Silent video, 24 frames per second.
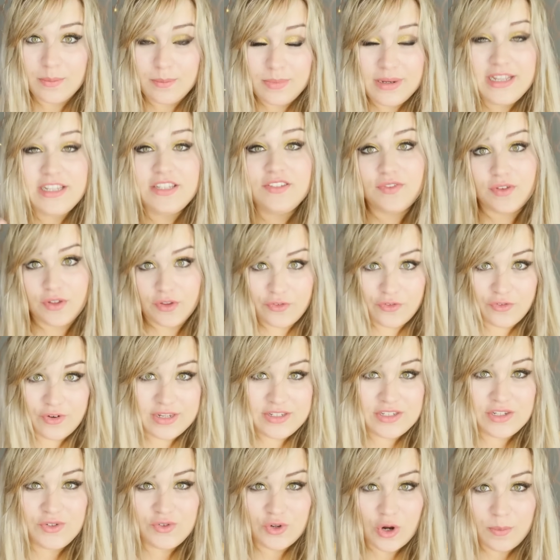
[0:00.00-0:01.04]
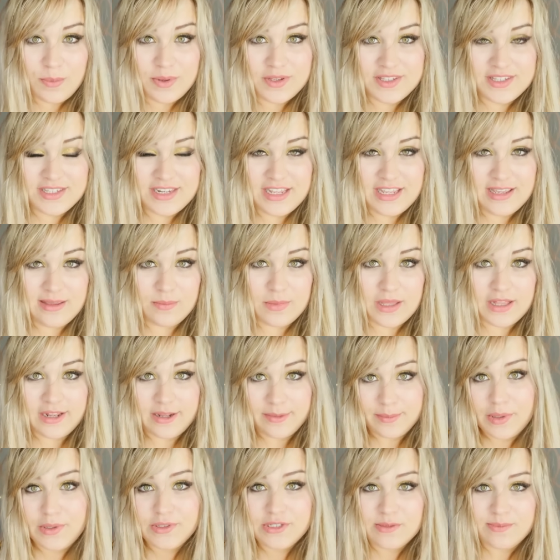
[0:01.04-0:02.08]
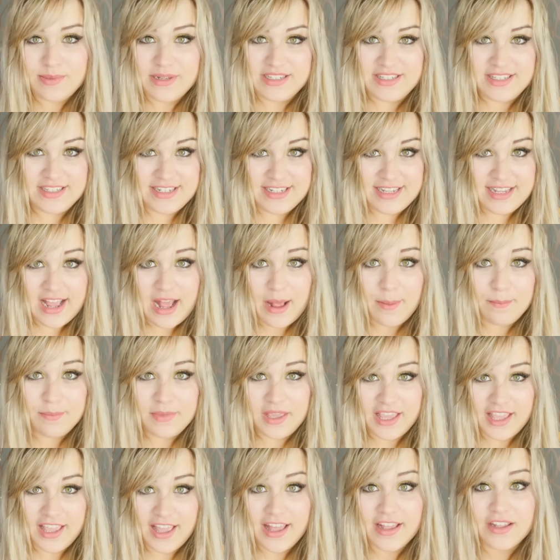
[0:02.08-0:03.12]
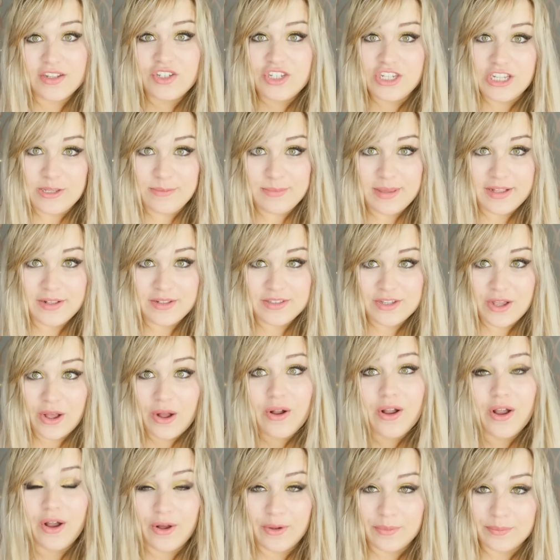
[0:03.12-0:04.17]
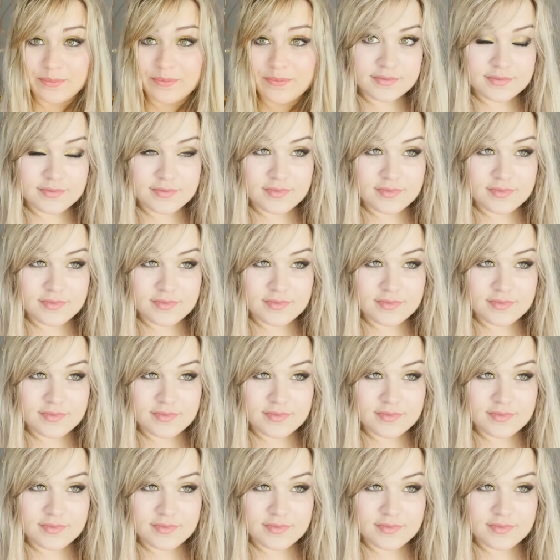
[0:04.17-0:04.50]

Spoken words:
please feel free to drop us an email at multiplicityandme@gmail.com.